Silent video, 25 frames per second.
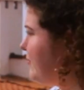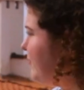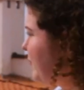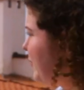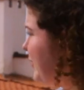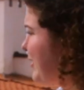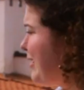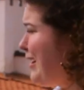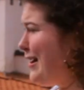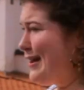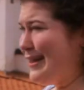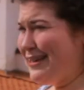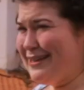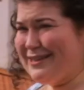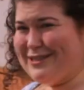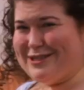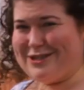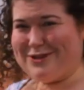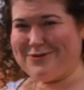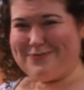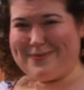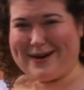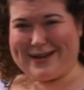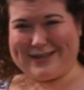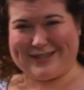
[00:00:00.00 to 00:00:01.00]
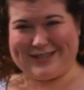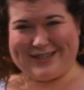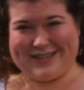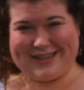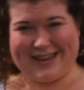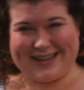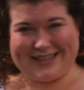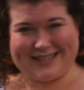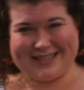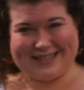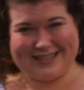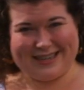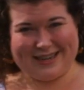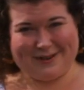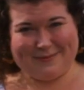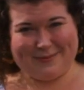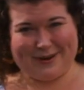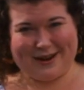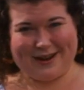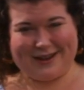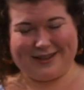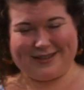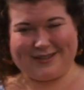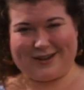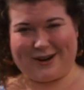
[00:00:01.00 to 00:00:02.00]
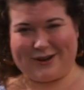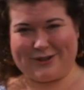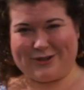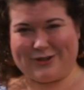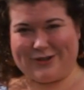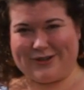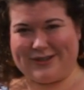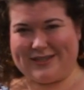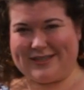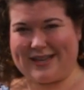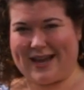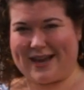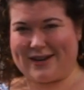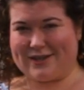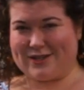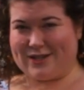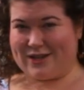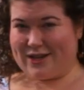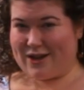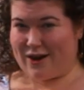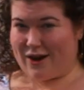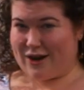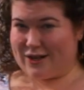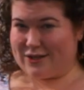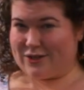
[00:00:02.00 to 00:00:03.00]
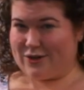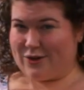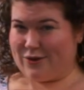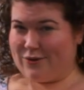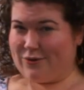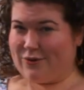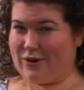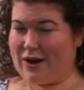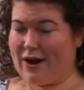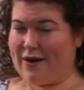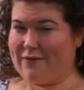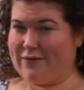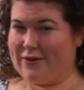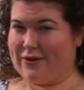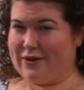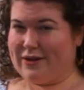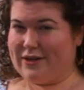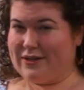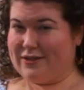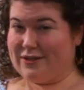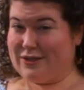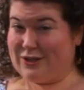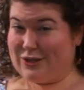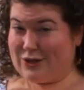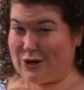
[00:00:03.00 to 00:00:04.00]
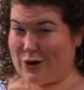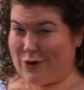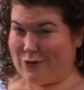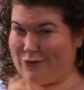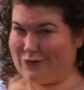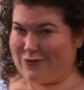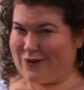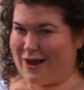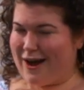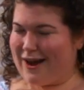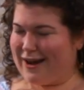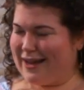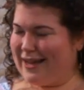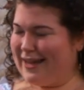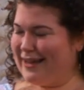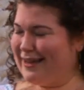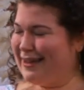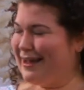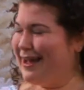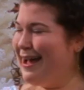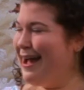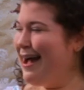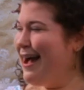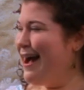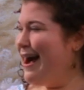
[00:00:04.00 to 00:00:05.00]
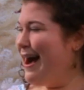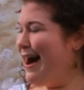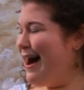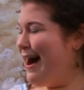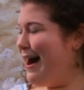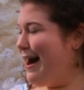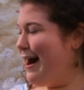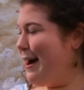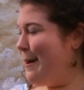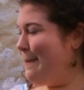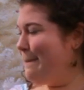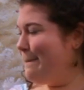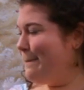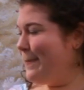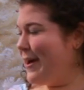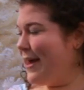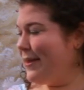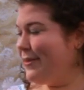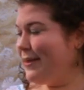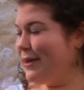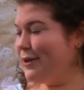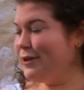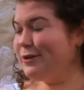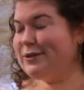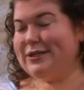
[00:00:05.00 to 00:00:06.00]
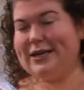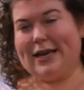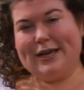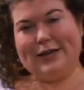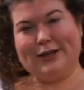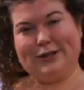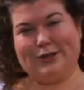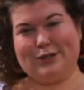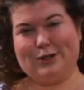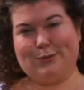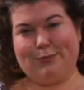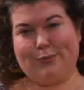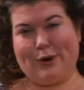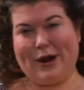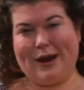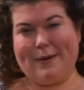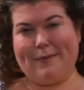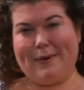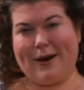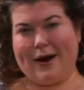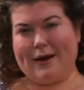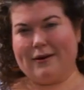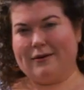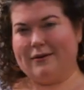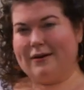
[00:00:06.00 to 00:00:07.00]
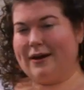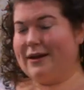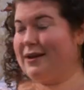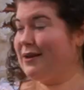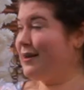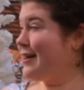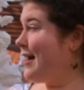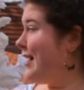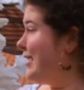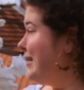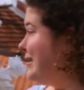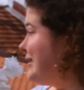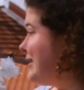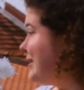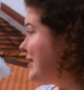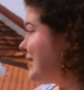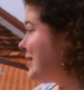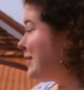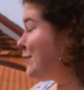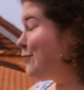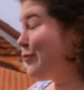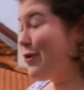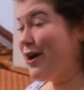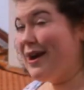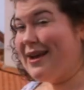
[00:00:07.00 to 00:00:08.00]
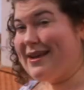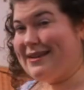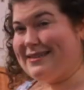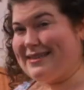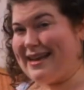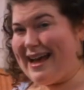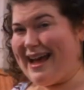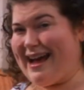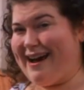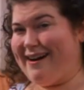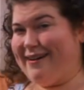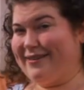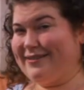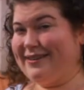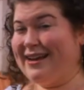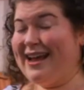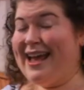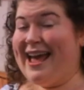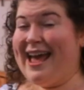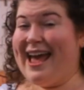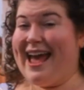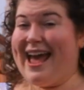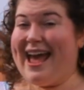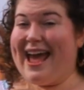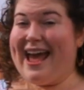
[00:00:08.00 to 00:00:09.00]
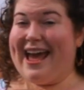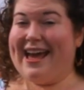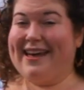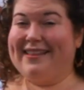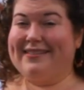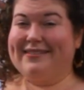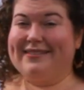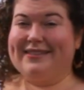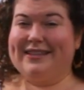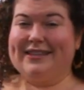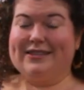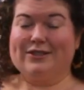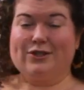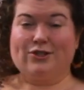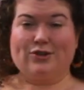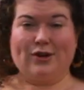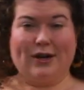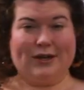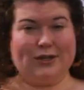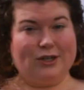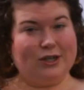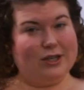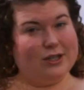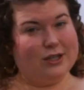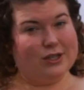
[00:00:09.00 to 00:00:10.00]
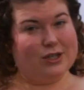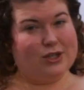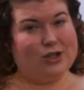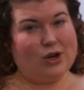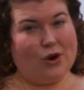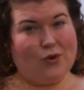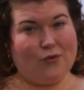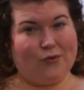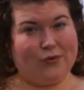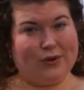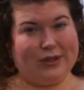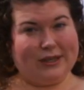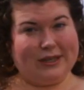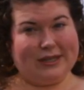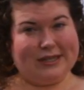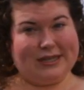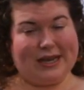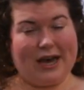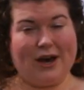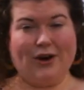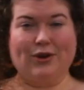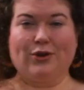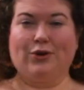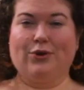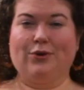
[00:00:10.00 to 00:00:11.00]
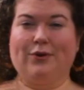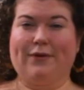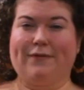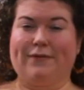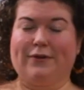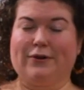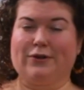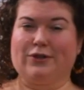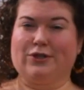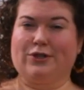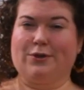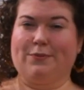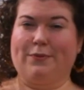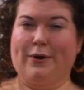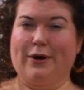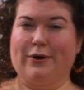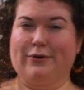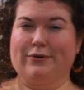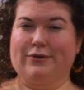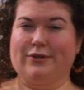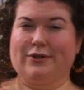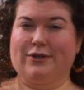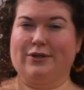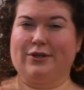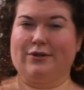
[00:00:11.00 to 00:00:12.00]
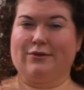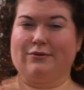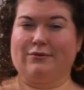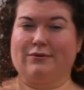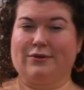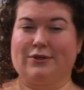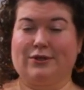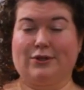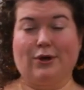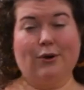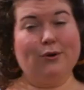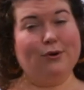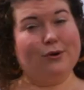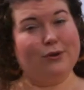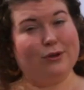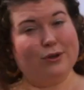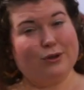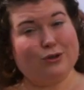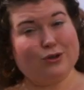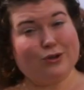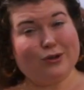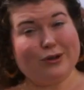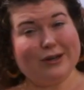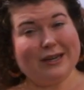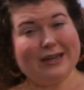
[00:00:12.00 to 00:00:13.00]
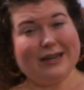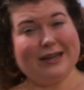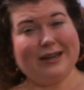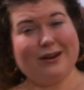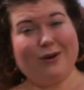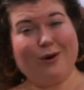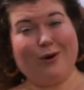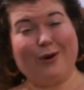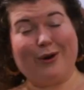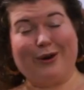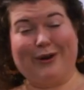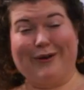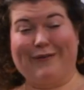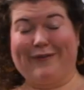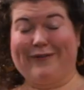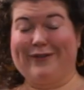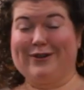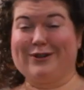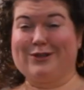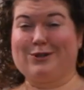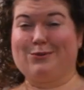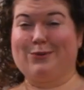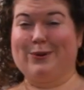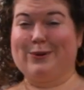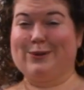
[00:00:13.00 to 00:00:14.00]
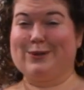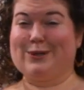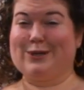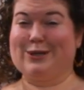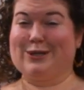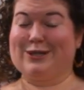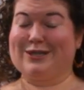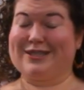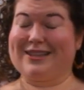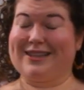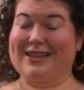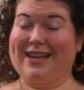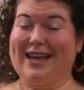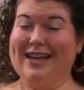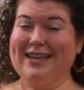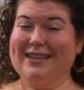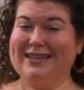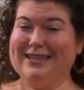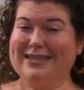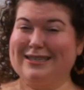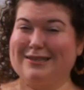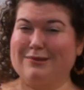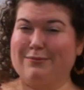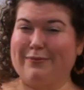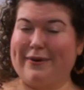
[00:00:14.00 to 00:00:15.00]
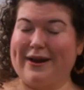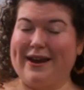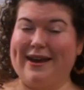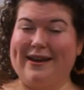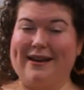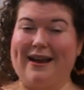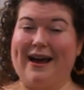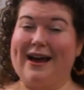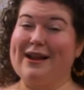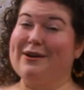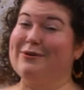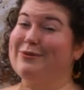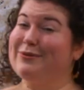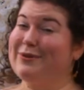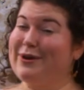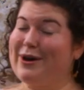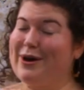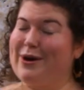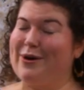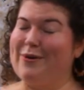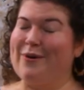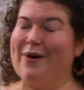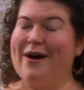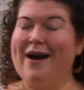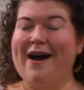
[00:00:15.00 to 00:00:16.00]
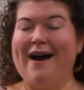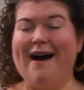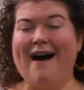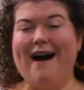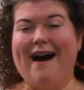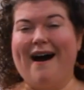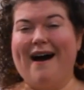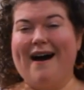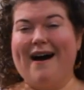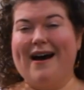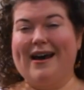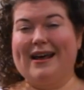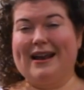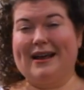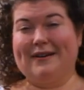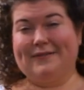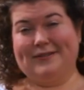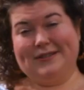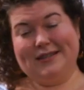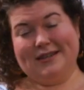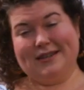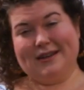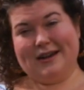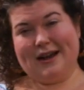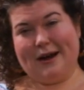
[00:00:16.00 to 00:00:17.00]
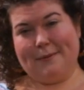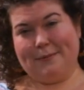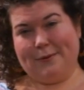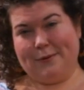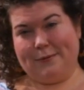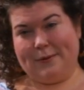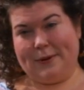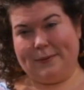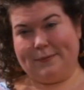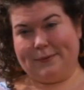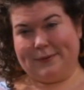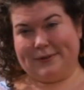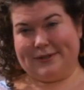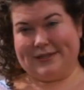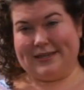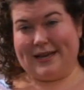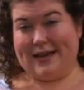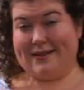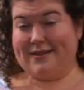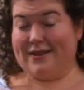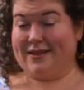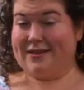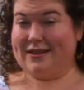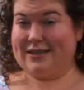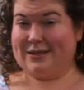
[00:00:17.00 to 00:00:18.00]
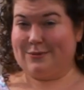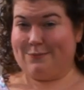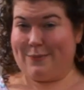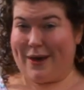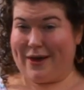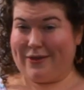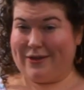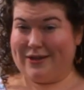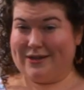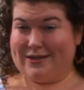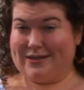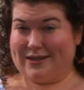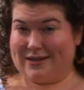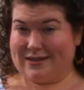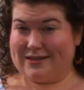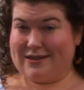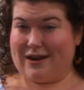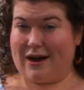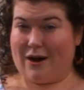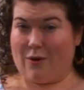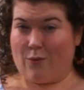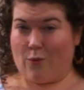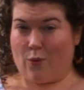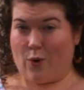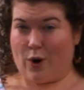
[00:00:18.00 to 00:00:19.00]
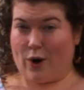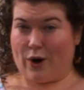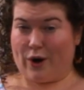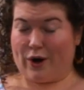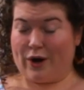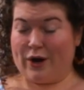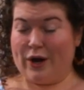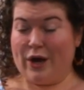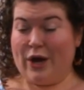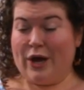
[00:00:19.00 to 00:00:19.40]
We're not going to do much dusting because our tree's actually also covered in snow flocking. And then you take your spray bottle and you kind of just spray it down. And the instructions don't really tell you if you're supposed to soak the tree or if you're supposed to just lightly spray it. I don't know. And I've seen a couple people say that this method does not work.